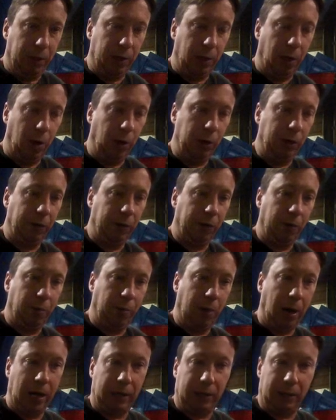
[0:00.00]
it and hold it for
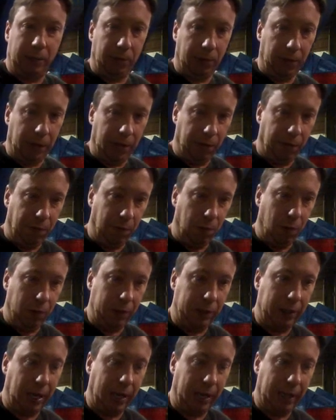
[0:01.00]
approximately 4
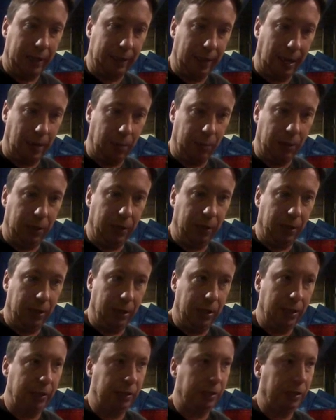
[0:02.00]
seconds, I believe it
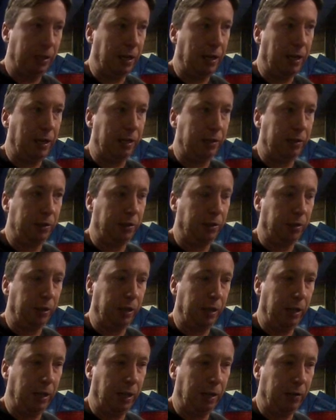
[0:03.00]
is, till
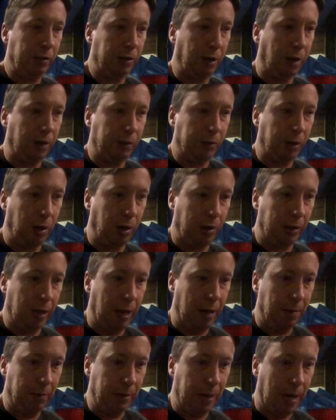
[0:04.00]
the soft start
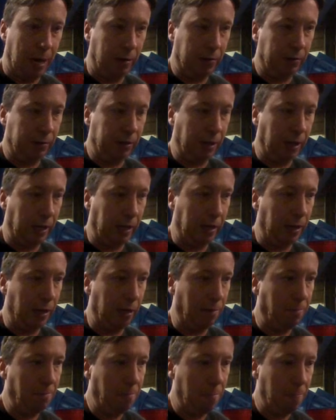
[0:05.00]
times out
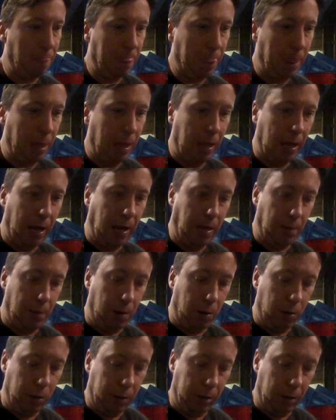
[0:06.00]
and the
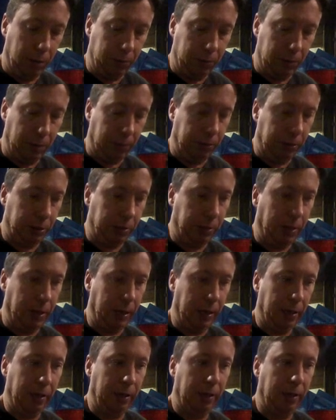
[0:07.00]
motor comes up to
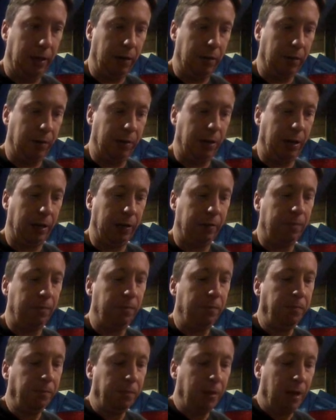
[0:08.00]
speed and everything.
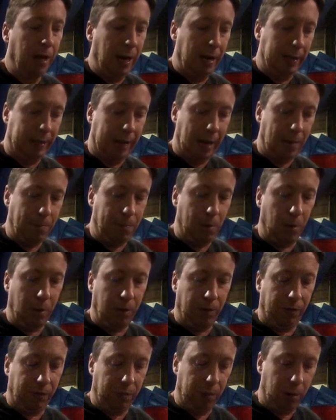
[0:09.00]
At that
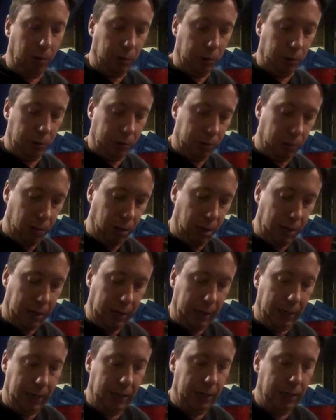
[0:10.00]
point, if the motor is
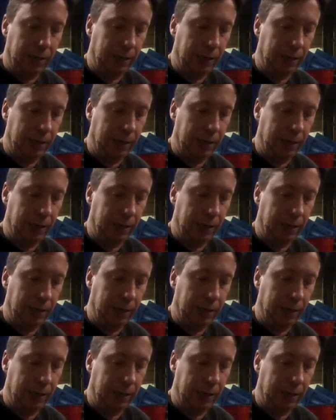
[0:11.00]
running,